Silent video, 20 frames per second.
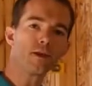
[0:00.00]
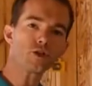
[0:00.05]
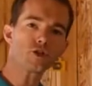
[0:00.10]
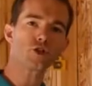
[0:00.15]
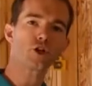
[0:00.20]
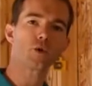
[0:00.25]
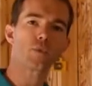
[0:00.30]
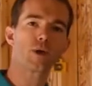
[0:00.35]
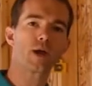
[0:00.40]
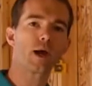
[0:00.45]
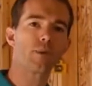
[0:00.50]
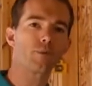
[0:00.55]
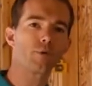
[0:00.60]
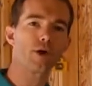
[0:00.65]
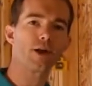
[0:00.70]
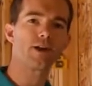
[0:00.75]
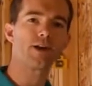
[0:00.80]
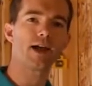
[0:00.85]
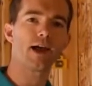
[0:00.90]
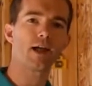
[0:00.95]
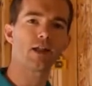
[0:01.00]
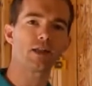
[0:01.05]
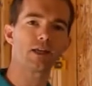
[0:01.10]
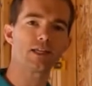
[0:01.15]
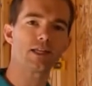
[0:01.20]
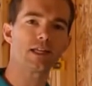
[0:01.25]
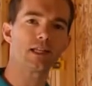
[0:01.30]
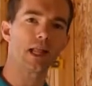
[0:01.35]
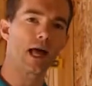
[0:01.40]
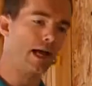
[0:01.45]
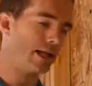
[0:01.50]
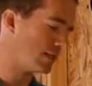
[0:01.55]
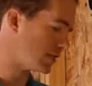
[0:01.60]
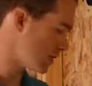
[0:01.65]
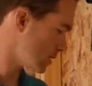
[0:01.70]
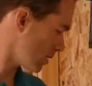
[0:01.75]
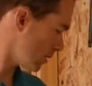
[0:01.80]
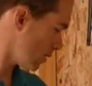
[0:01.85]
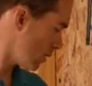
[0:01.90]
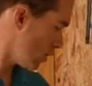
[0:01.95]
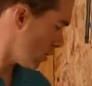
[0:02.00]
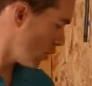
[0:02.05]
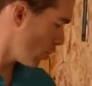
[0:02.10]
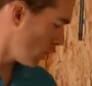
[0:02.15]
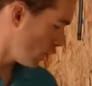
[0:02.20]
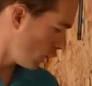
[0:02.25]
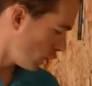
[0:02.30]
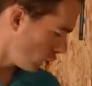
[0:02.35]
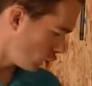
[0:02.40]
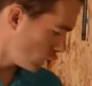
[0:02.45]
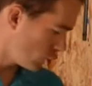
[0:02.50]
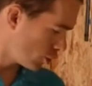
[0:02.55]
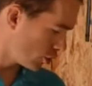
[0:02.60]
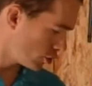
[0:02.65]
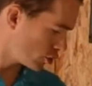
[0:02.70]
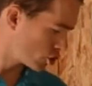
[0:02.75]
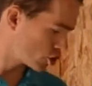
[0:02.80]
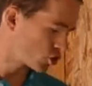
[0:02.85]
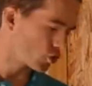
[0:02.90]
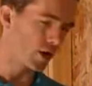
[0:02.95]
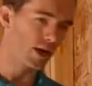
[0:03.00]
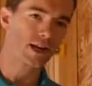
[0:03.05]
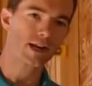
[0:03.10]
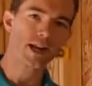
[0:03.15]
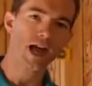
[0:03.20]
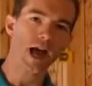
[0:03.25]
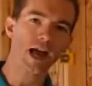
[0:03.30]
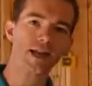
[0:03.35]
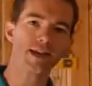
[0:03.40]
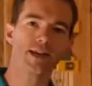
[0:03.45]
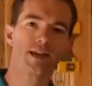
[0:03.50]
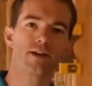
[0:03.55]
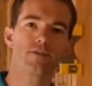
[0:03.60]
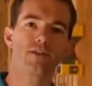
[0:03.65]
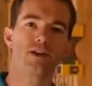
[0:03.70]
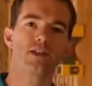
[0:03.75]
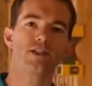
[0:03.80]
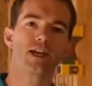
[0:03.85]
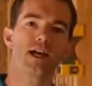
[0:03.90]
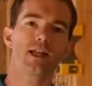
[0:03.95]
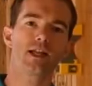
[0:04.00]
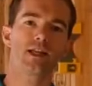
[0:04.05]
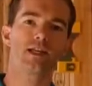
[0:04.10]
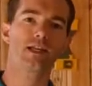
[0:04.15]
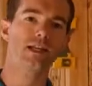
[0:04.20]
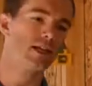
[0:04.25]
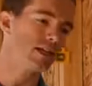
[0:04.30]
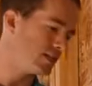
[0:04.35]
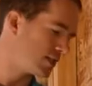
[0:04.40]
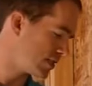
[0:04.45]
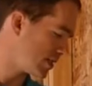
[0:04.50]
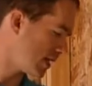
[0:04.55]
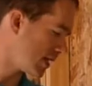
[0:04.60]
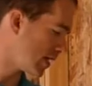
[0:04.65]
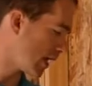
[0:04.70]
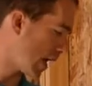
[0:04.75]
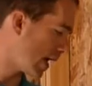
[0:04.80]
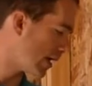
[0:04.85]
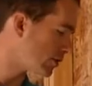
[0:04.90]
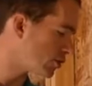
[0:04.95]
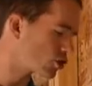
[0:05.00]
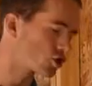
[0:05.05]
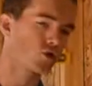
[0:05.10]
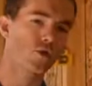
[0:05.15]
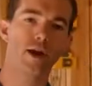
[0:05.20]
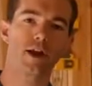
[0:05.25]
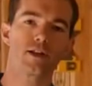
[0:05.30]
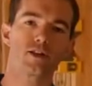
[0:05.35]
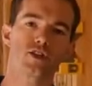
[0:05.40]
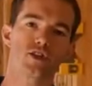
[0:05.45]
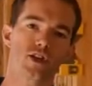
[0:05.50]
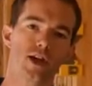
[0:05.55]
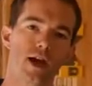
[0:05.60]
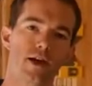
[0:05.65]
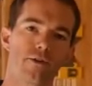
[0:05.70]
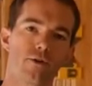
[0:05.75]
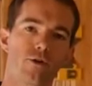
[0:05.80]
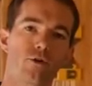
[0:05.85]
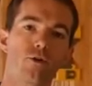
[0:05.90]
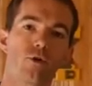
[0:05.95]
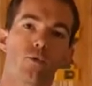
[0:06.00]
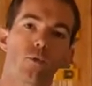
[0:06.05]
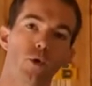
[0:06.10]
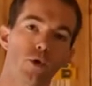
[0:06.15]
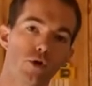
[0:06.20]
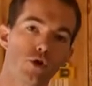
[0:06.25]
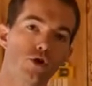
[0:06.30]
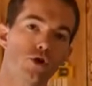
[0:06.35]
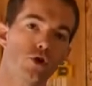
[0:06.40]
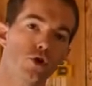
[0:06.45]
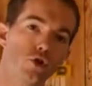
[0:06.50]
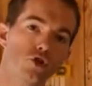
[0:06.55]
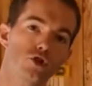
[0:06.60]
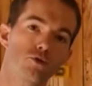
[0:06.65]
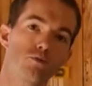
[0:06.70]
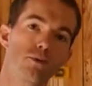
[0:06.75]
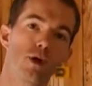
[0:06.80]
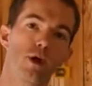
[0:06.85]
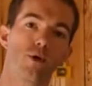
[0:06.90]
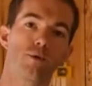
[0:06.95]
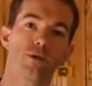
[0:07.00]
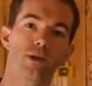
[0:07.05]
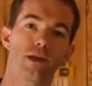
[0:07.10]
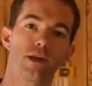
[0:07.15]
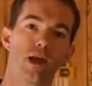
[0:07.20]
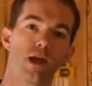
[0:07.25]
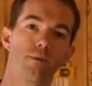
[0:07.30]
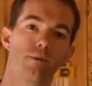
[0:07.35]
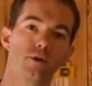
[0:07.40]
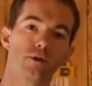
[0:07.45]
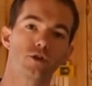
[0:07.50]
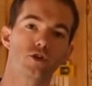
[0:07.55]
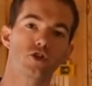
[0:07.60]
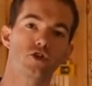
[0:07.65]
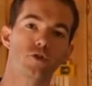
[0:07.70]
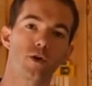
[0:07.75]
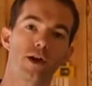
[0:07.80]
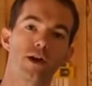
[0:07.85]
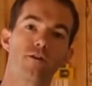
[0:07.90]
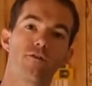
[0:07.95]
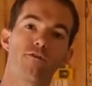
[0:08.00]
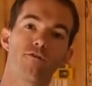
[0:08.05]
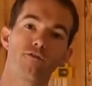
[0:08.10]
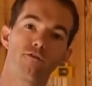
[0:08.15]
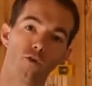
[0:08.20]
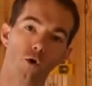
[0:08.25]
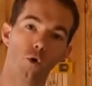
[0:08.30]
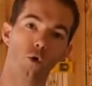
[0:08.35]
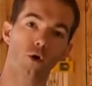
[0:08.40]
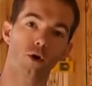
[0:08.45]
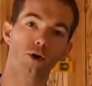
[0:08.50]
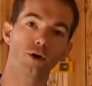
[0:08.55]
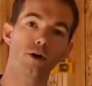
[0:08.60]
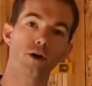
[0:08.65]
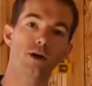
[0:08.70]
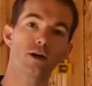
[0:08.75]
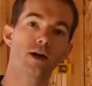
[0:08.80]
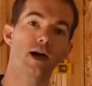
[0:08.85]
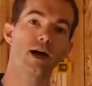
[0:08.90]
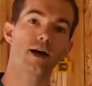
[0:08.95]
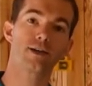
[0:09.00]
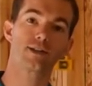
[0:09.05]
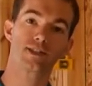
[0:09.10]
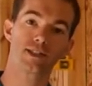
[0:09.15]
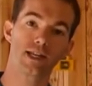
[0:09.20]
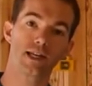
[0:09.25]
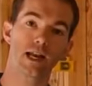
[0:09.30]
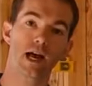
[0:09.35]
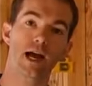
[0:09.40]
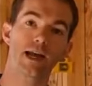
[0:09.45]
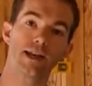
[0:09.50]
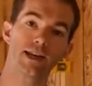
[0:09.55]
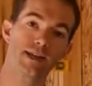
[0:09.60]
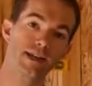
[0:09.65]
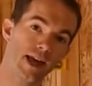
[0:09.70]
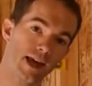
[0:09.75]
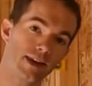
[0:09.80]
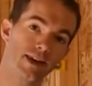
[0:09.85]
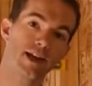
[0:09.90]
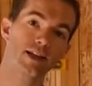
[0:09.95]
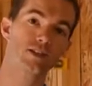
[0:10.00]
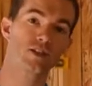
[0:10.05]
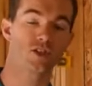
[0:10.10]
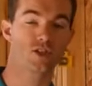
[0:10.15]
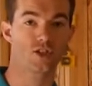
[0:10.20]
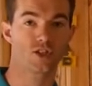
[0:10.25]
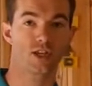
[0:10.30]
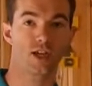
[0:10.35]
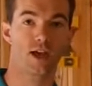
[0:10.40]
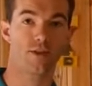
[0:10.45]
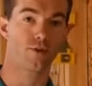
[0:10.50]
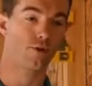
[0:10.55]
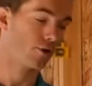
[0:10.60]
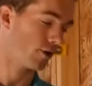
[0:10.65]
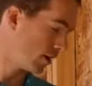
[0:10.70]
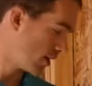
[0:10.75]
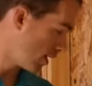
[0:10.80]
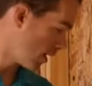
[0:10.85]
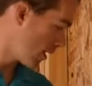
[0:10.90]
This year we upgraded to LED lights. You can string 90 of these LED C9 strands together, where you used to be only able to string four uh, C9 incandescents together.